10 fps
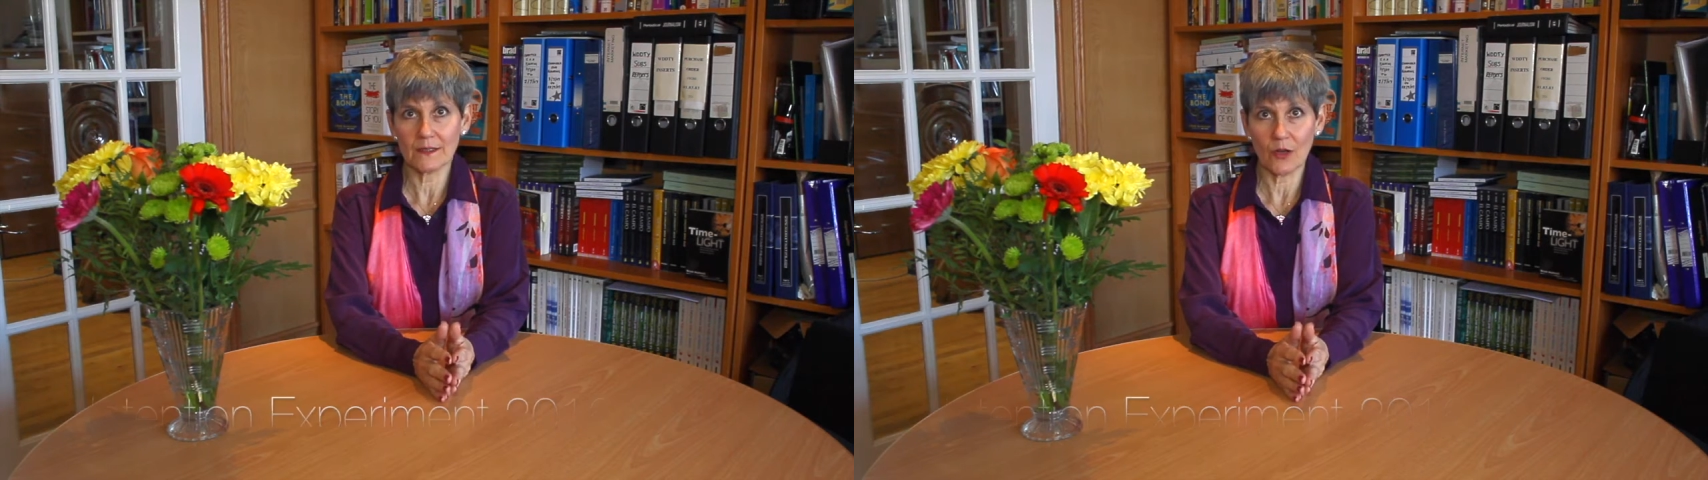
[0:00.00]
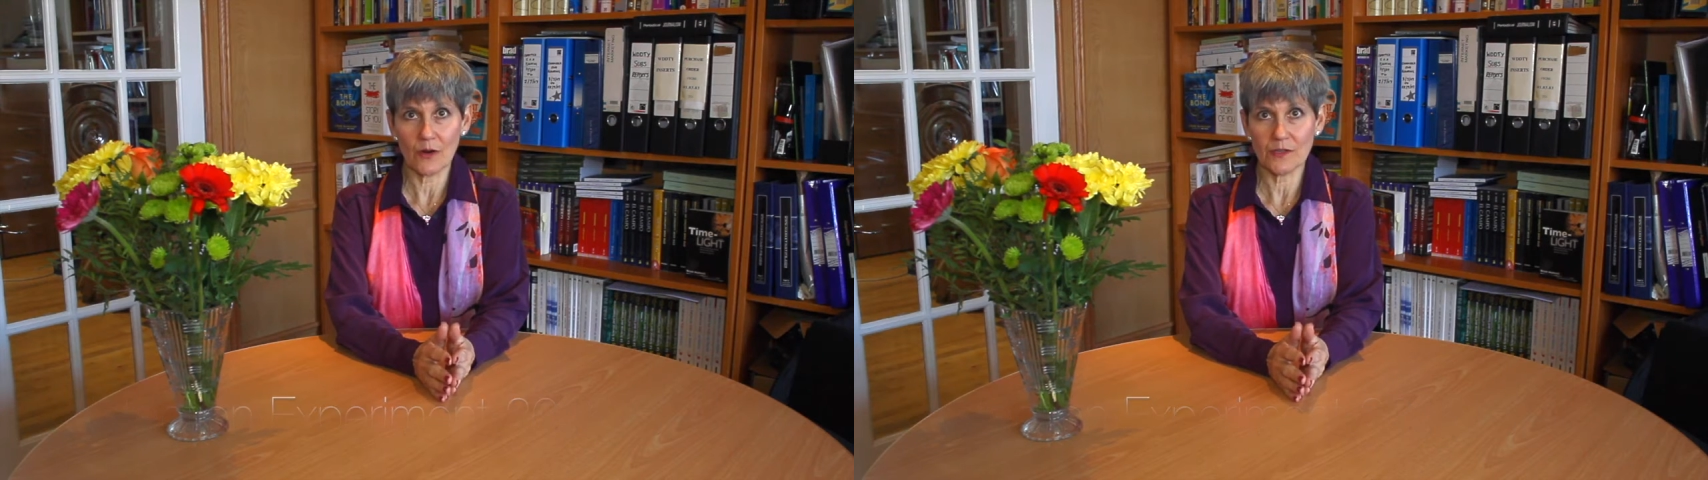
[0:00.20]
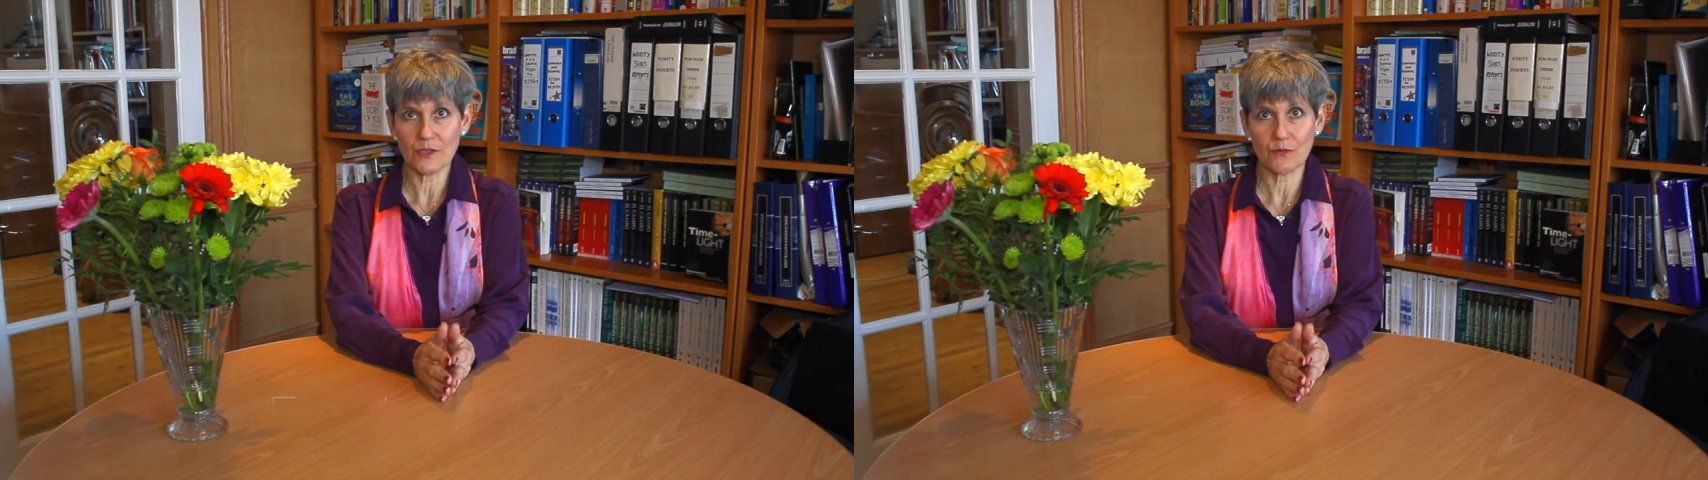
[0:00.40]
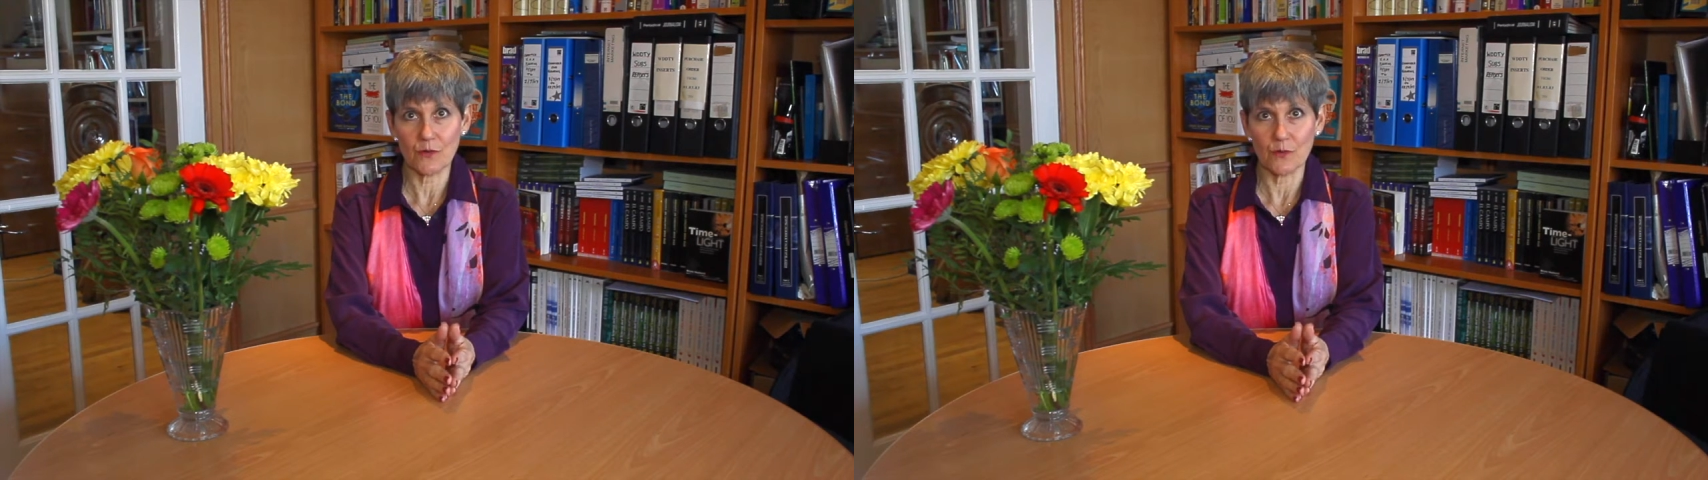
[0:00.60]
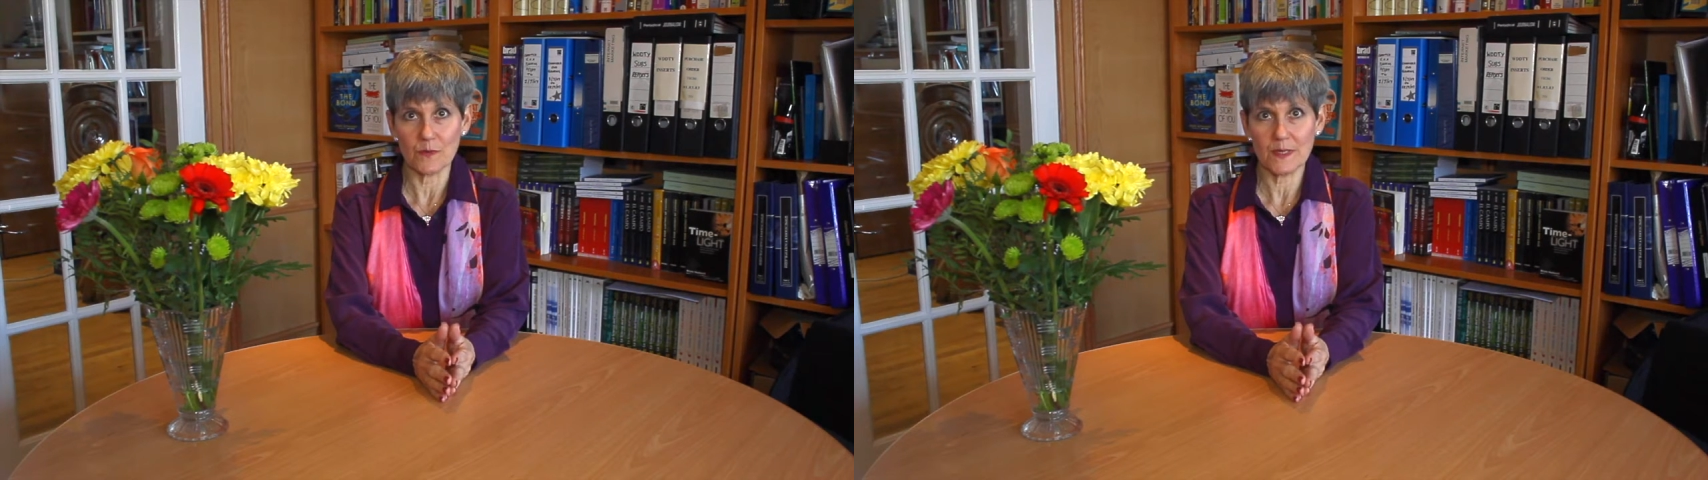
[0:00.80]
large
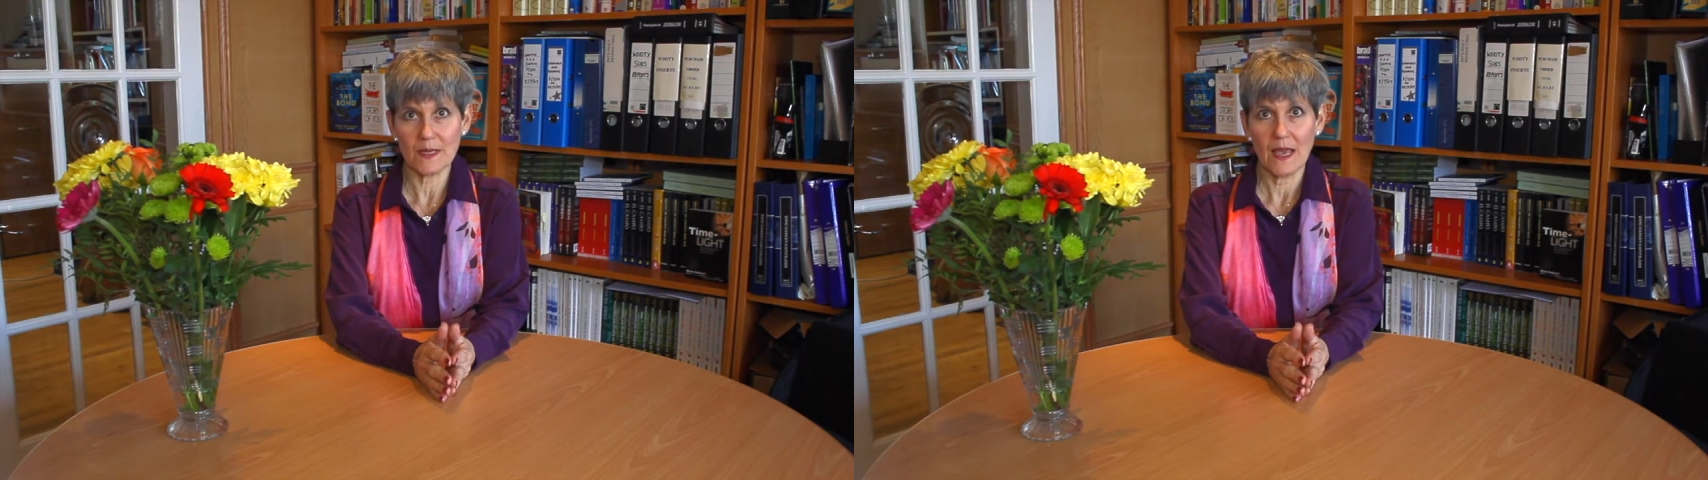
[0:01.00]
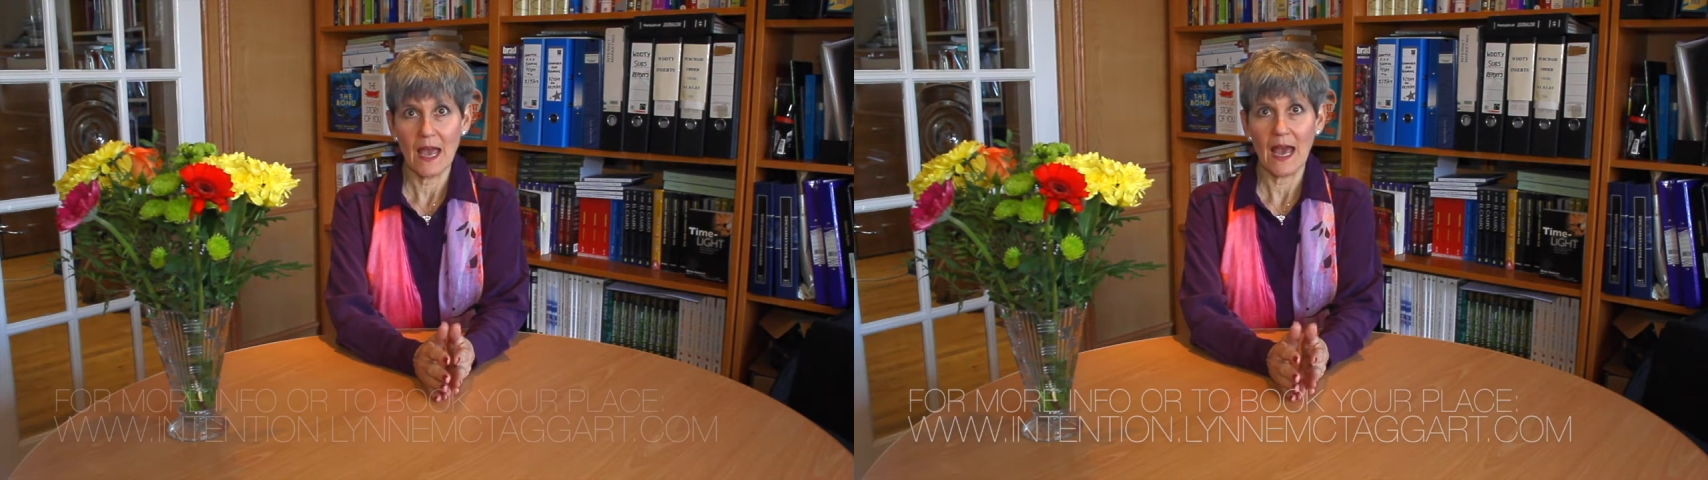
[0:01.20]
groups,